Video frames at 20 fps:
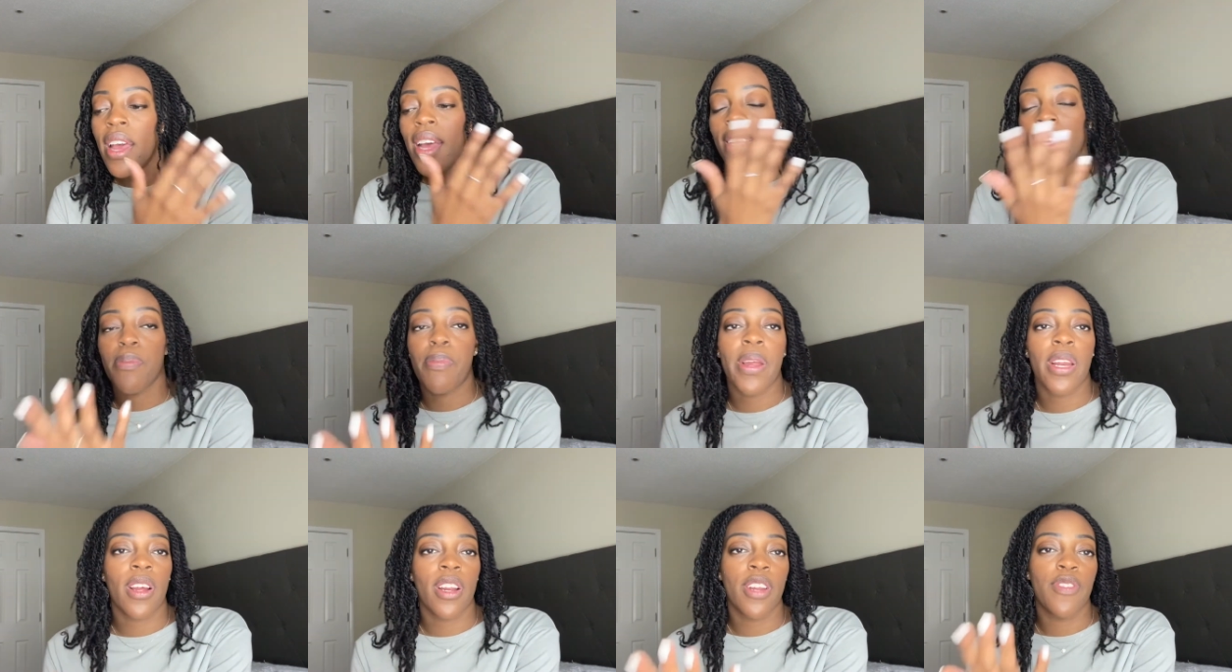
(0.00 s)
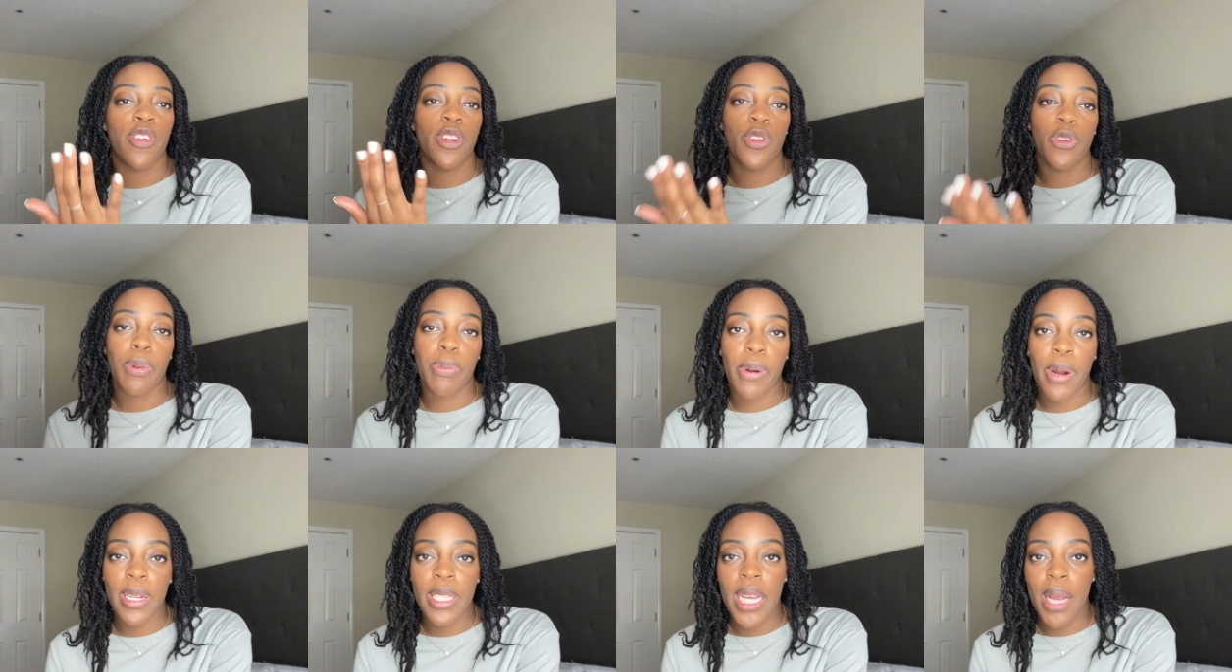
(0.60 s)
depending on if you're doing
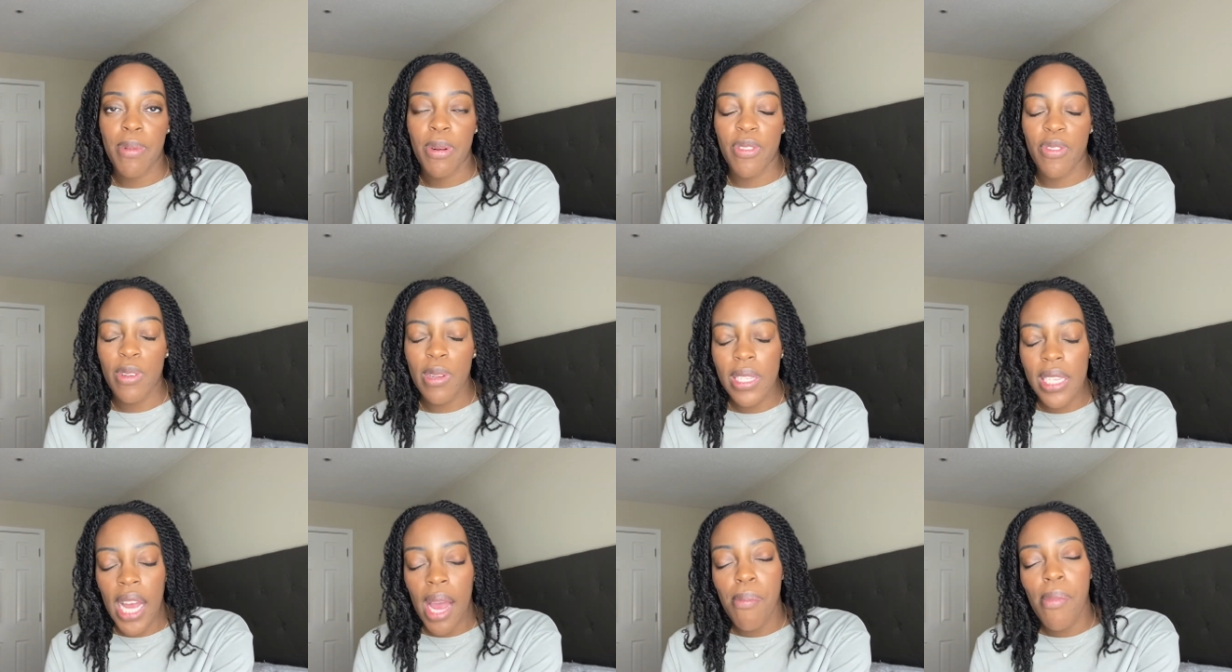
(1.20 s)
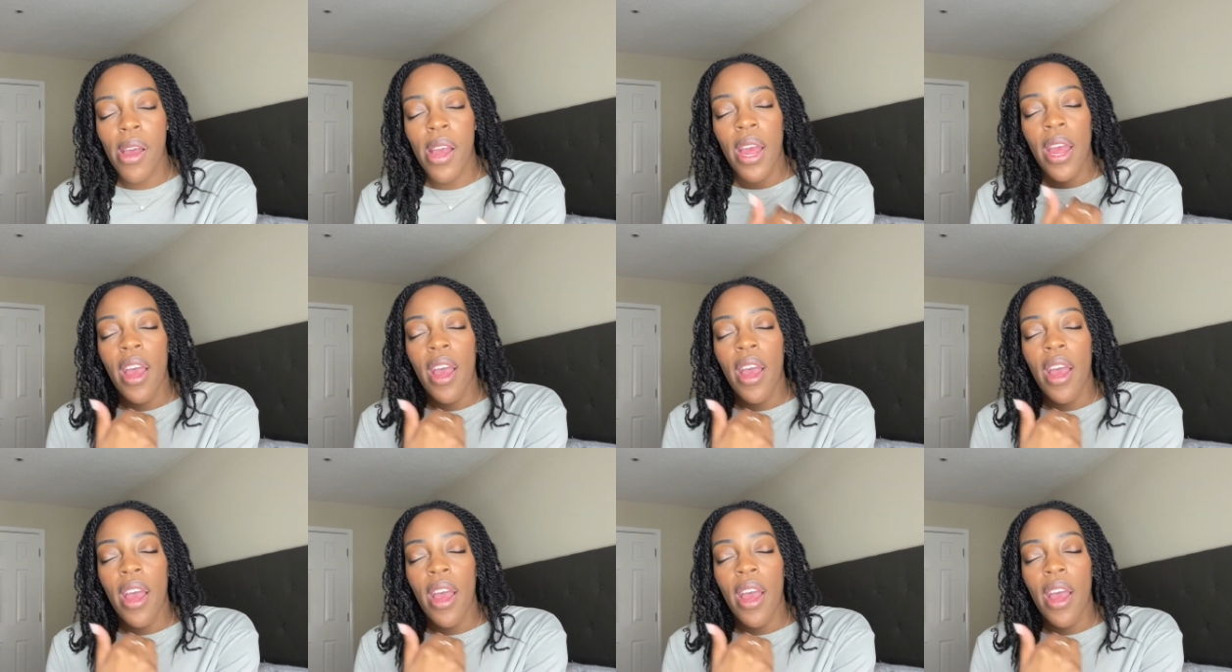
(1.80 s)
part time or full time,